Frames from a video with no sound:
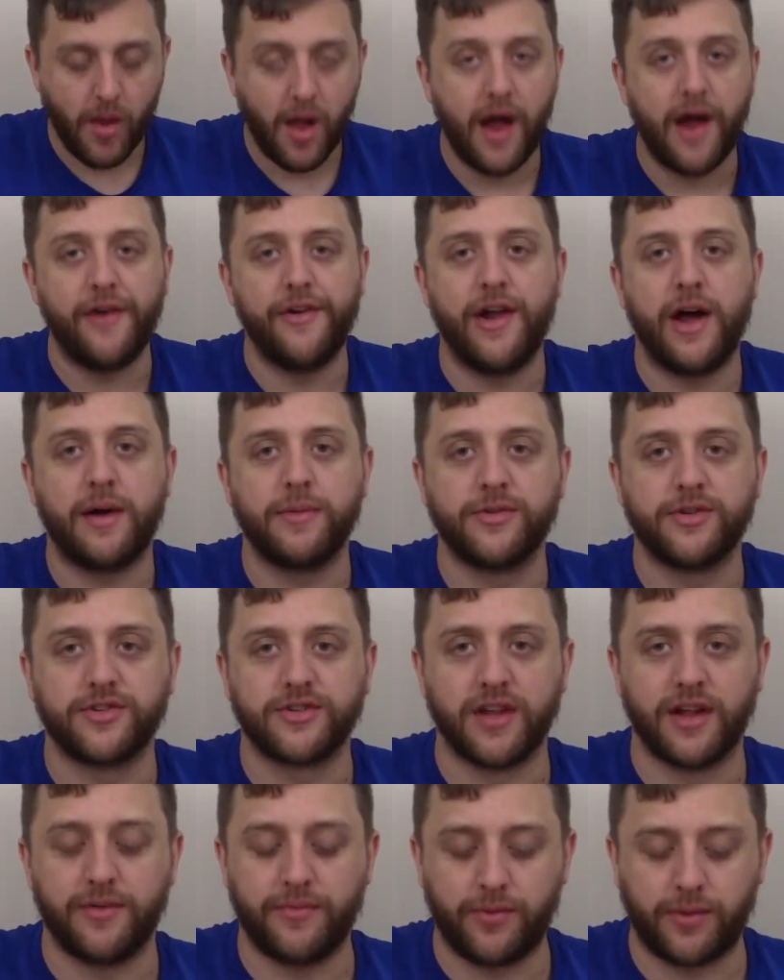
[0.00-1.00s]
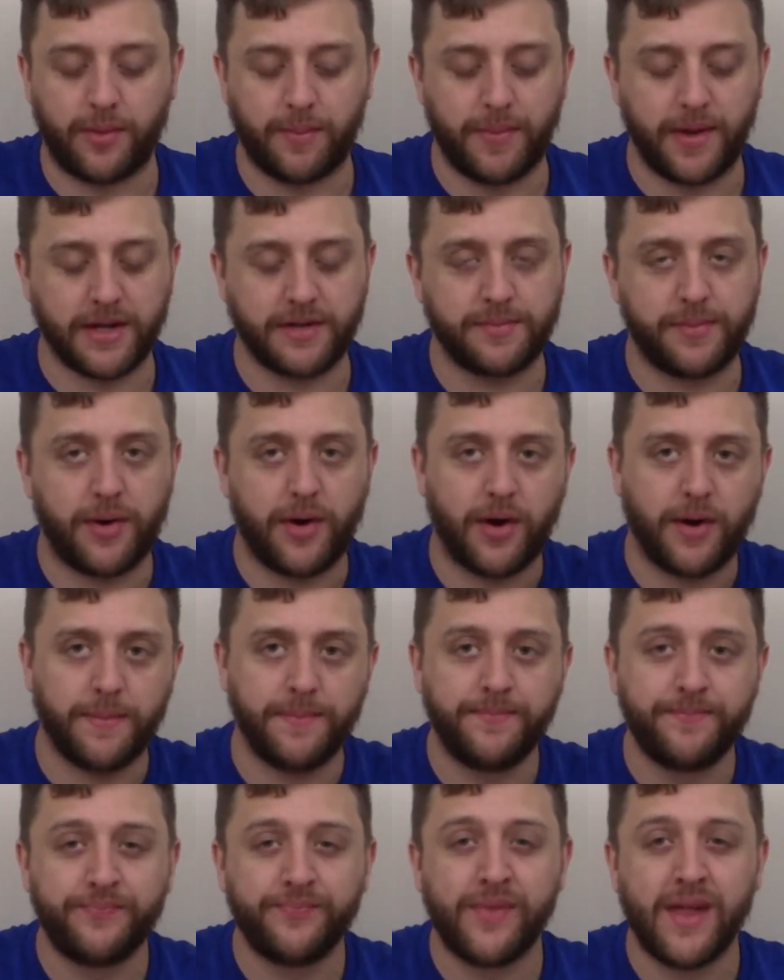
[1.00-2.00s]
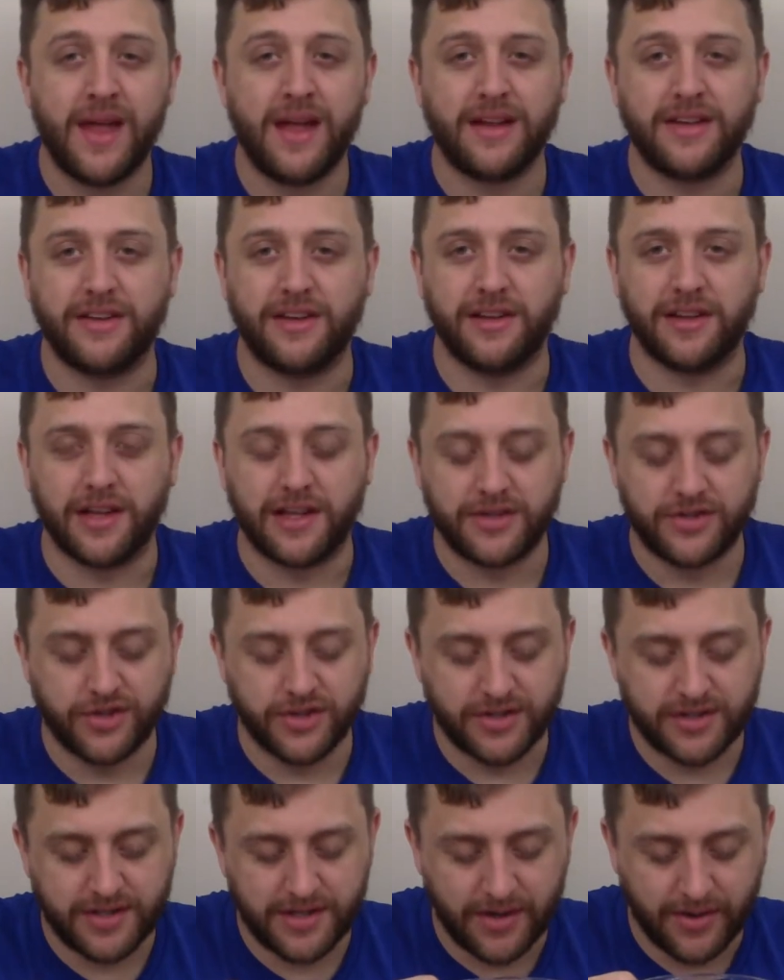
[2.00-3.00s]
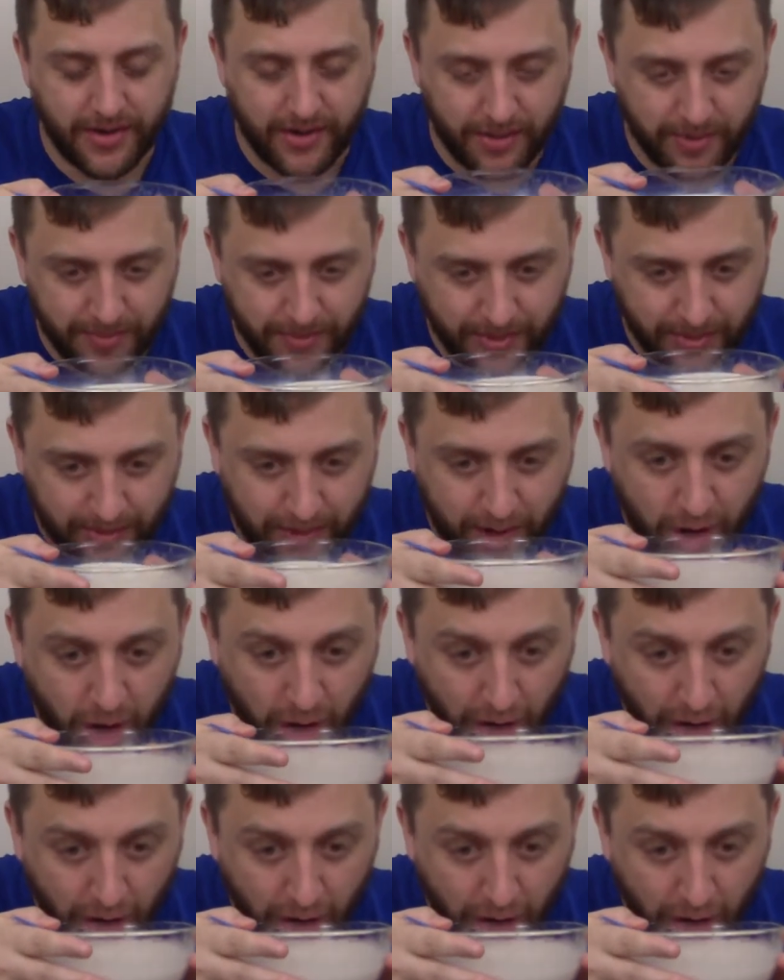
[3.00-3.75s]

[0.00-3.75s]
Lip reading: And now I'm just left with the best part, delicious cereal milk.